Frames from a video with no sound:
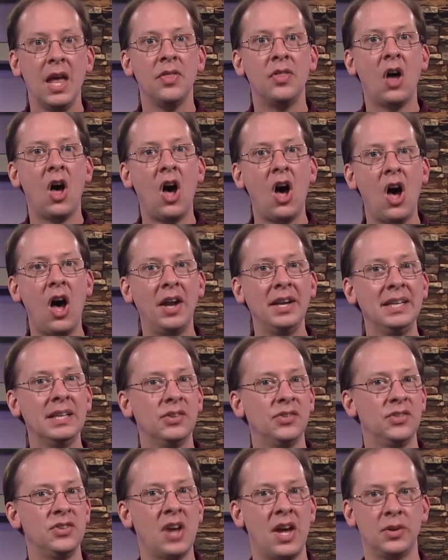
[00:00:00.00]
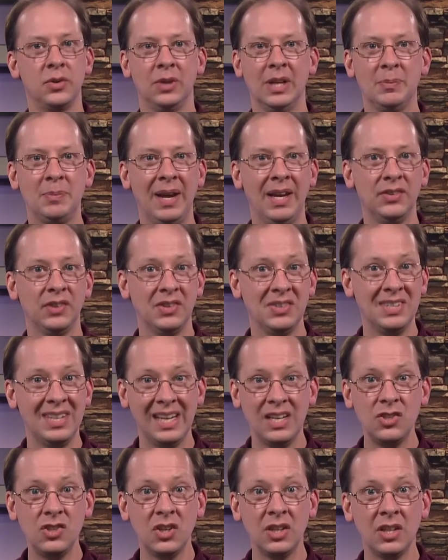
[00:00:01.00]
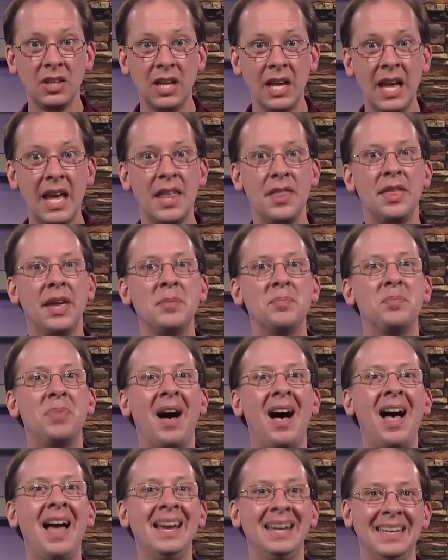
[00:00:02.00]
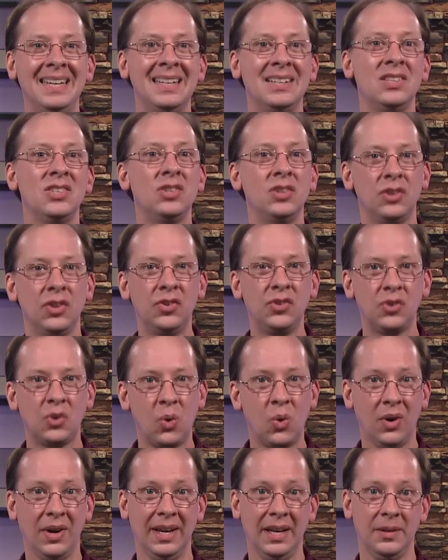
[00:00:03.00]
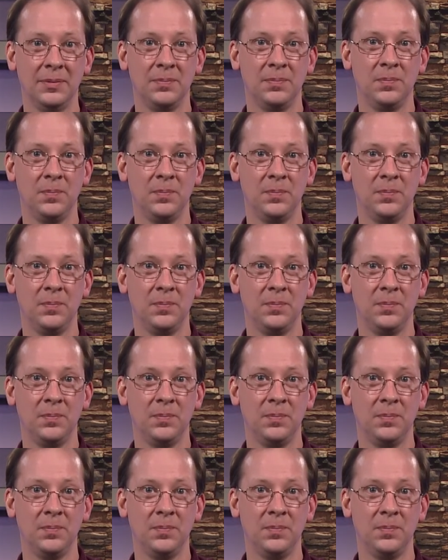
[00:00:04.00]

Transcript: the audience not only pays attention, they buy into the story.